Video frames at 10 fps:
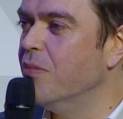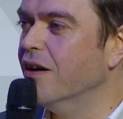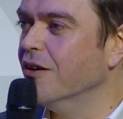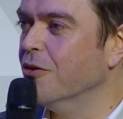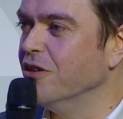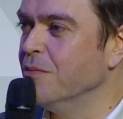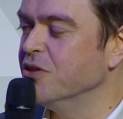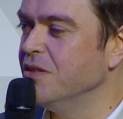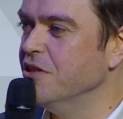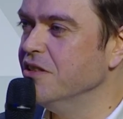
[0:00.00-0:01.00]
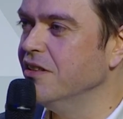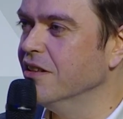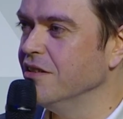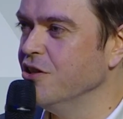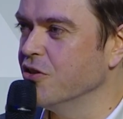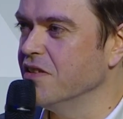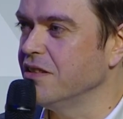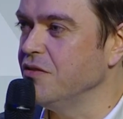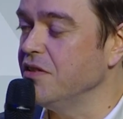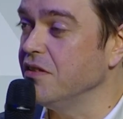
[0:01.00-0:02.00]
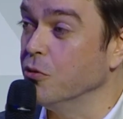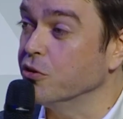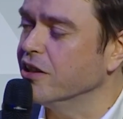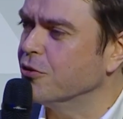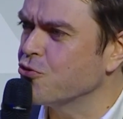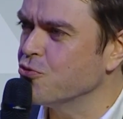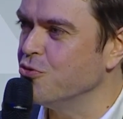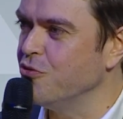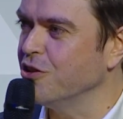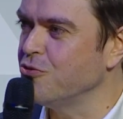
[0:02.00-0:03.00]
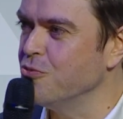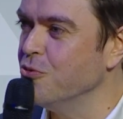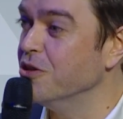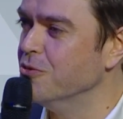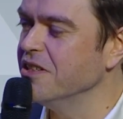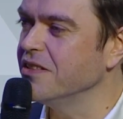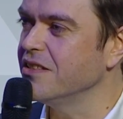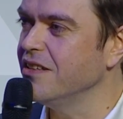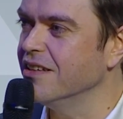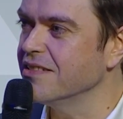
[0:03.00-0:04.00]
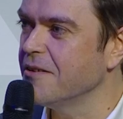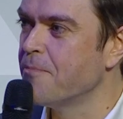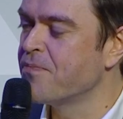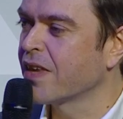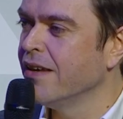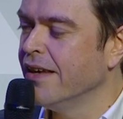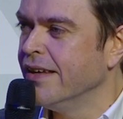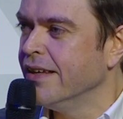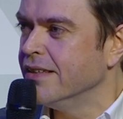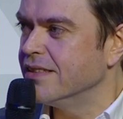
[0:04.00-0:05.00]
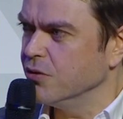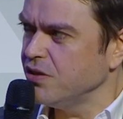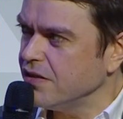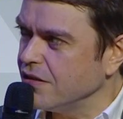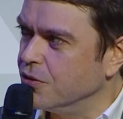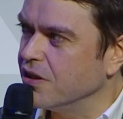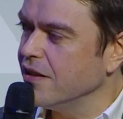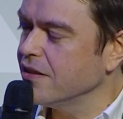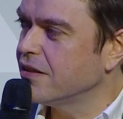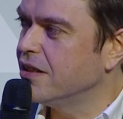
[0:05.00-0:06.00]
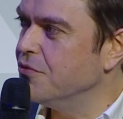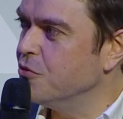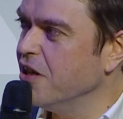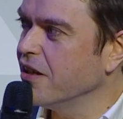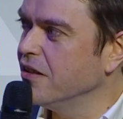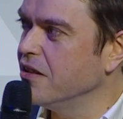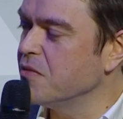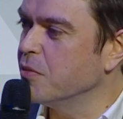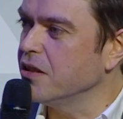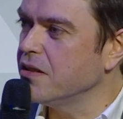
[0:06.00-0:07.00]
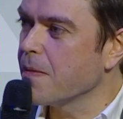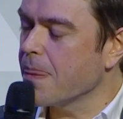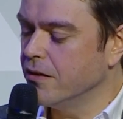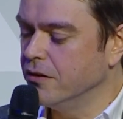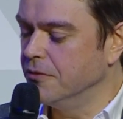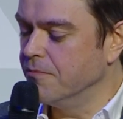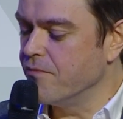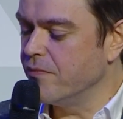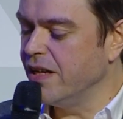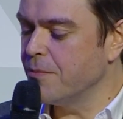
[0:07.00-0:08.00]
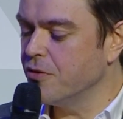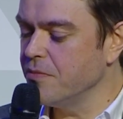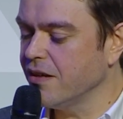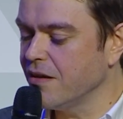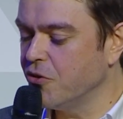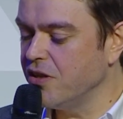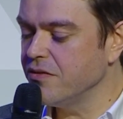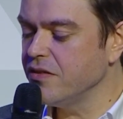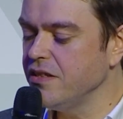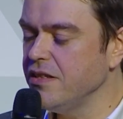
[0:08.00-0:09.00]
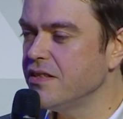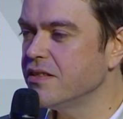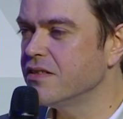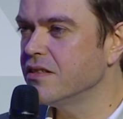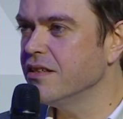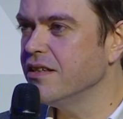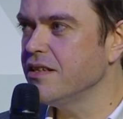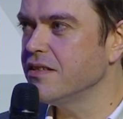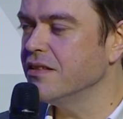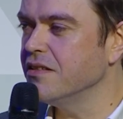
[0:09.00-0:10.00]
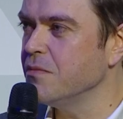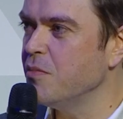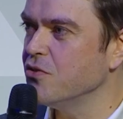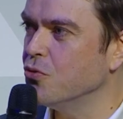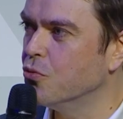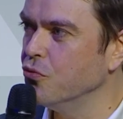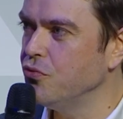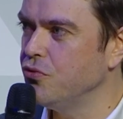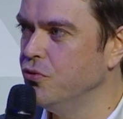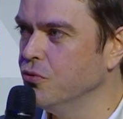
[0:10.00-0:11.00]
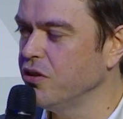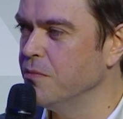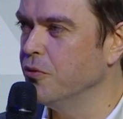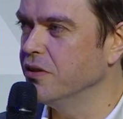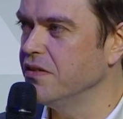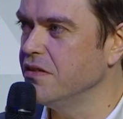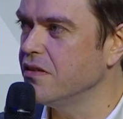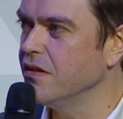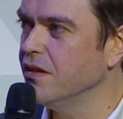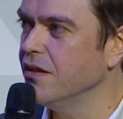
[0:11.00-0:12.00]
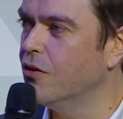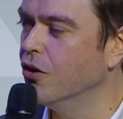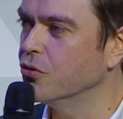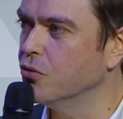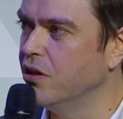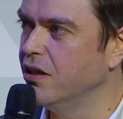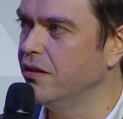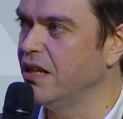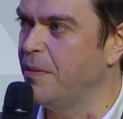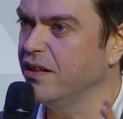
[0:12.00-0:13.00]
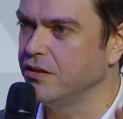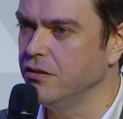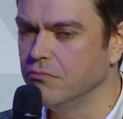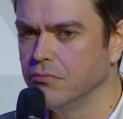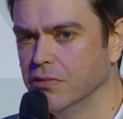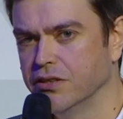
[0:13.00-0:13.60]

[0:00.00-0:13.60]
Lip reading: able to sort of like get to know it and seen some of the possibilities which is behind it. They see it as being something necessary and virtuous, but you've got to have the constraints in mind. The first constraint is that the confusion that can exist between